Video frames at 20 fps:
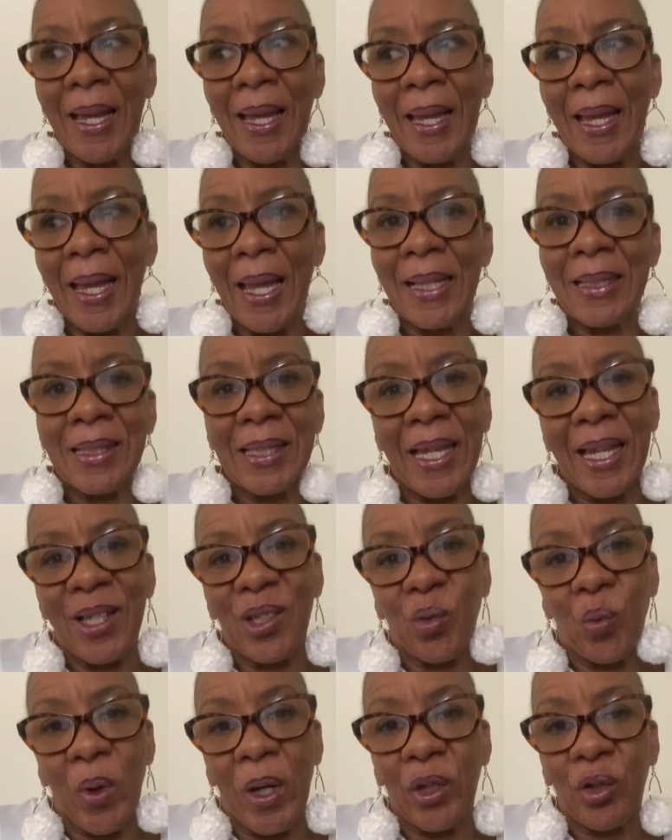and takes
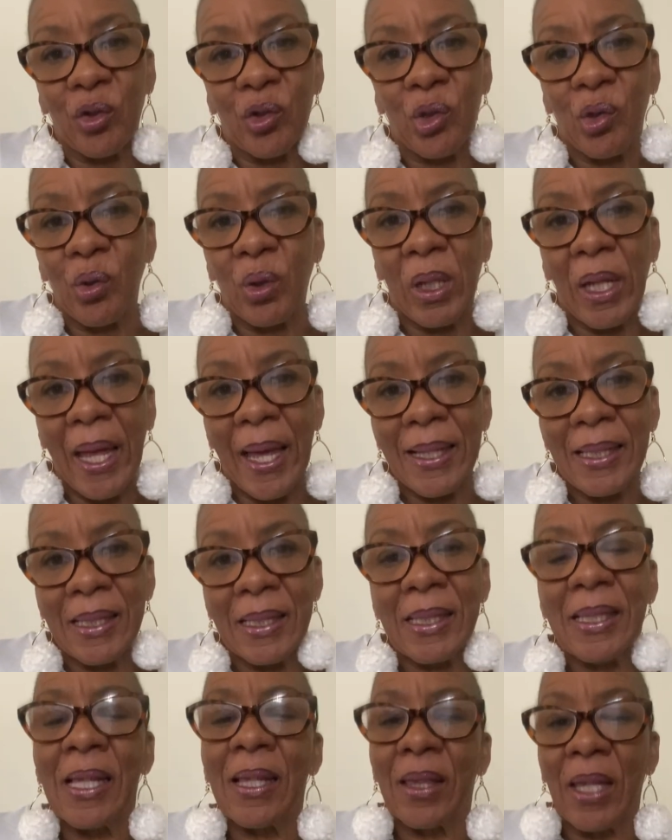1 or 2
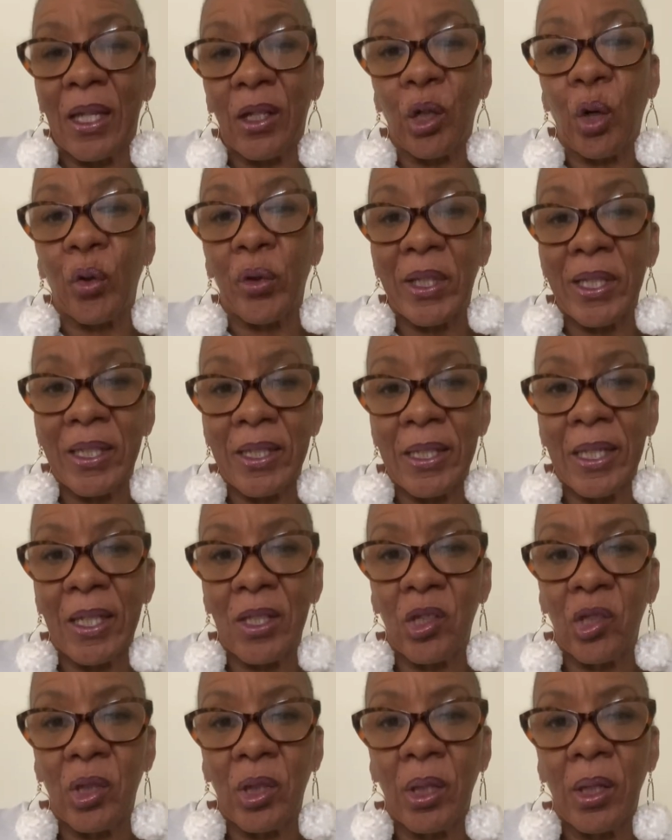classes and they know the
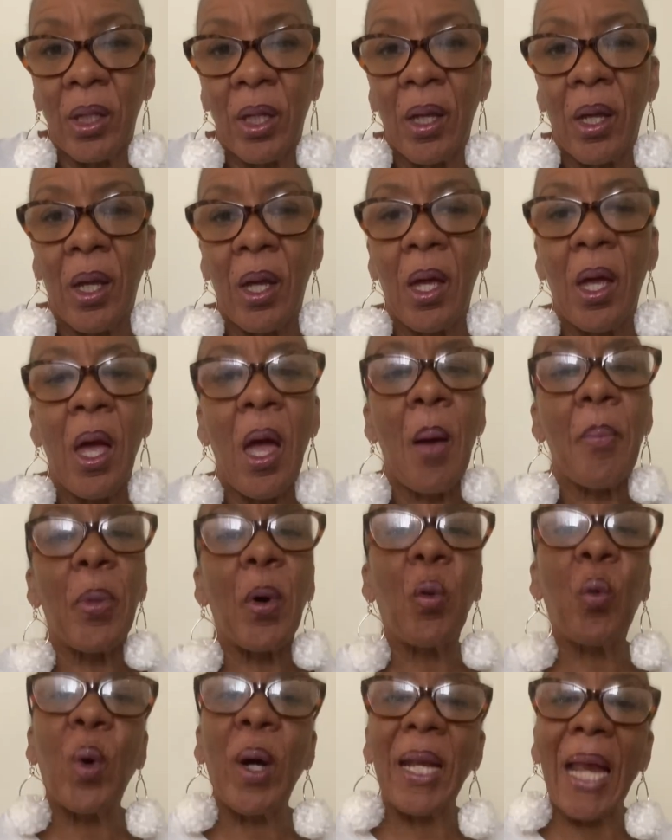stitch. But
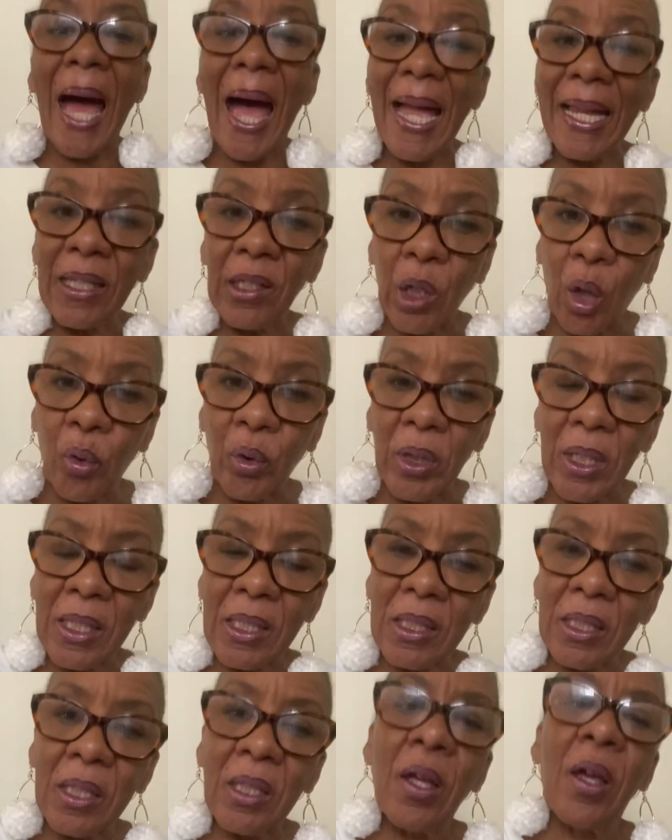what I
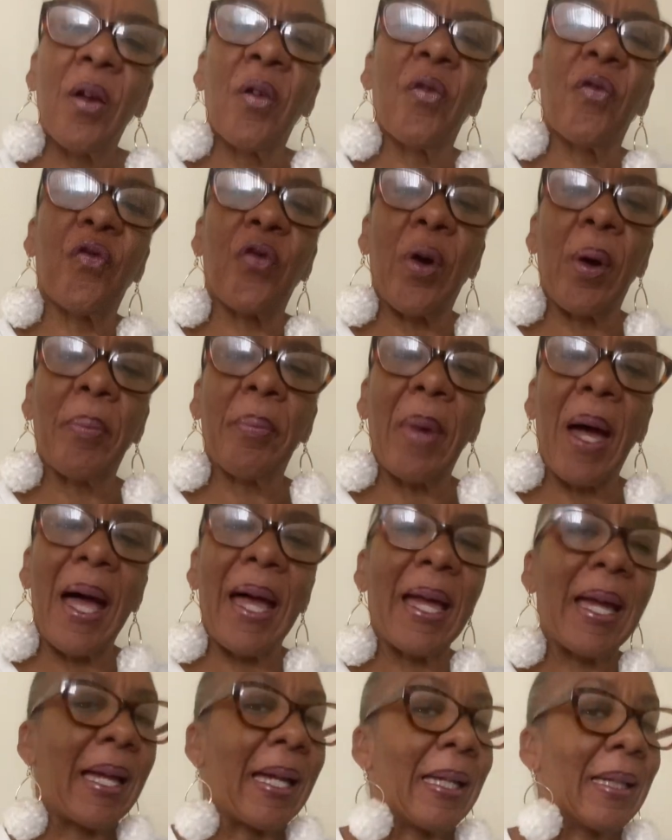notice from
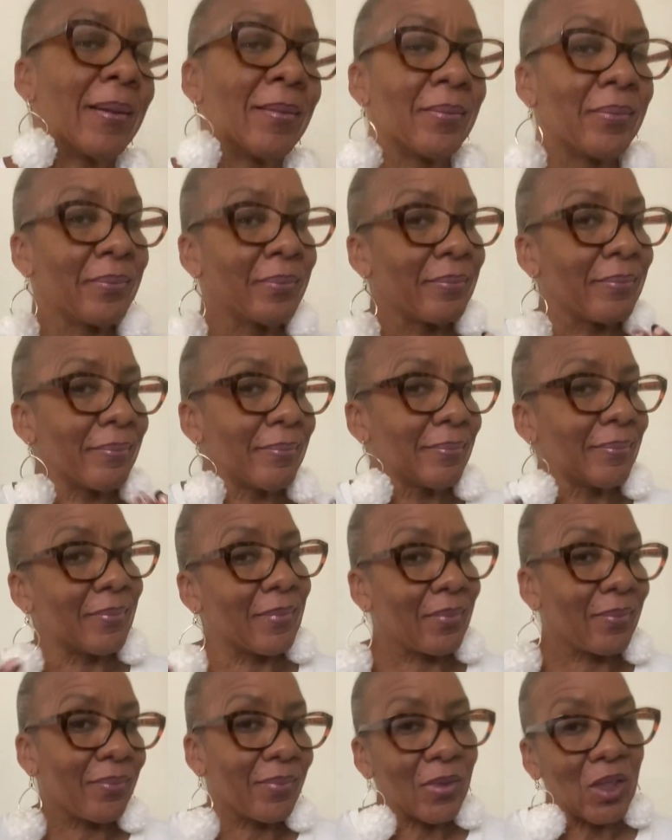my
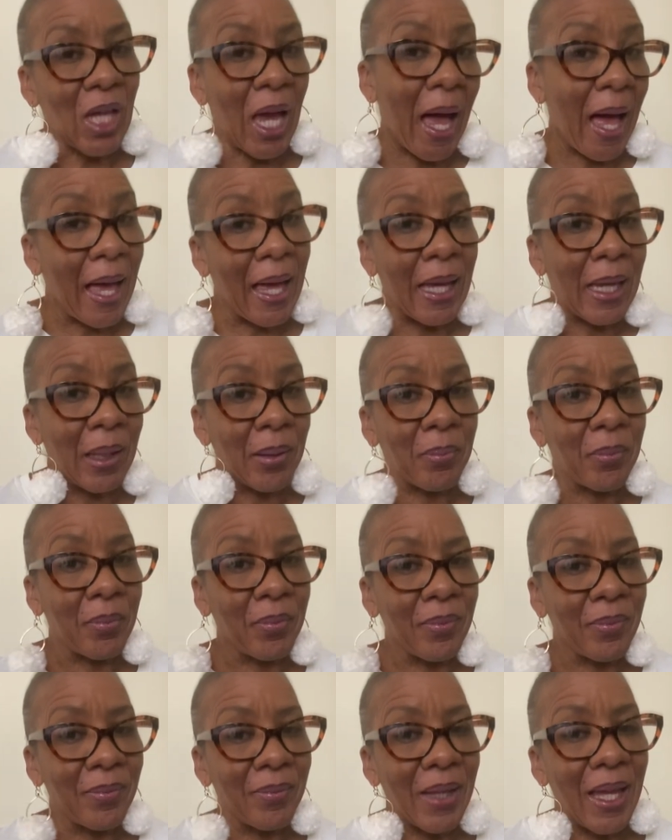time
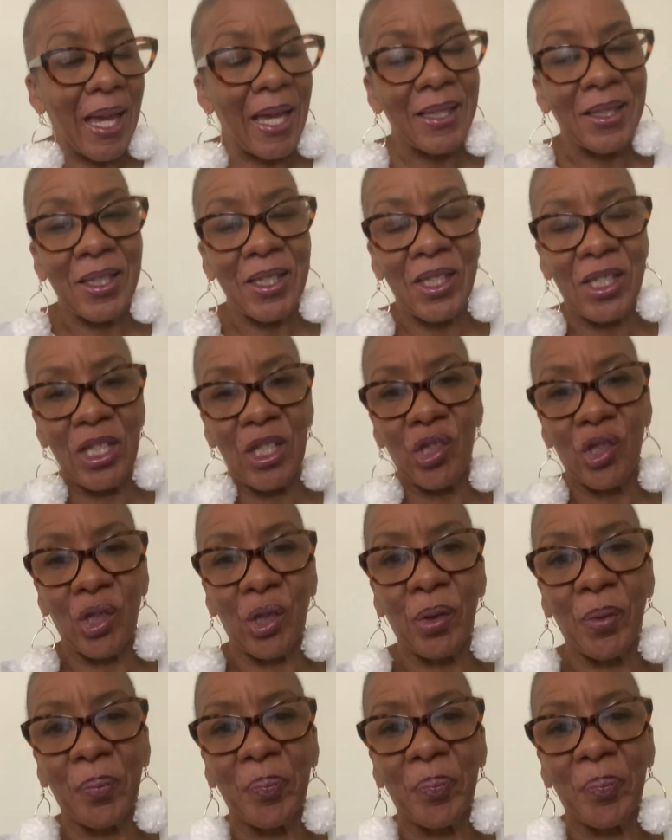as a teacher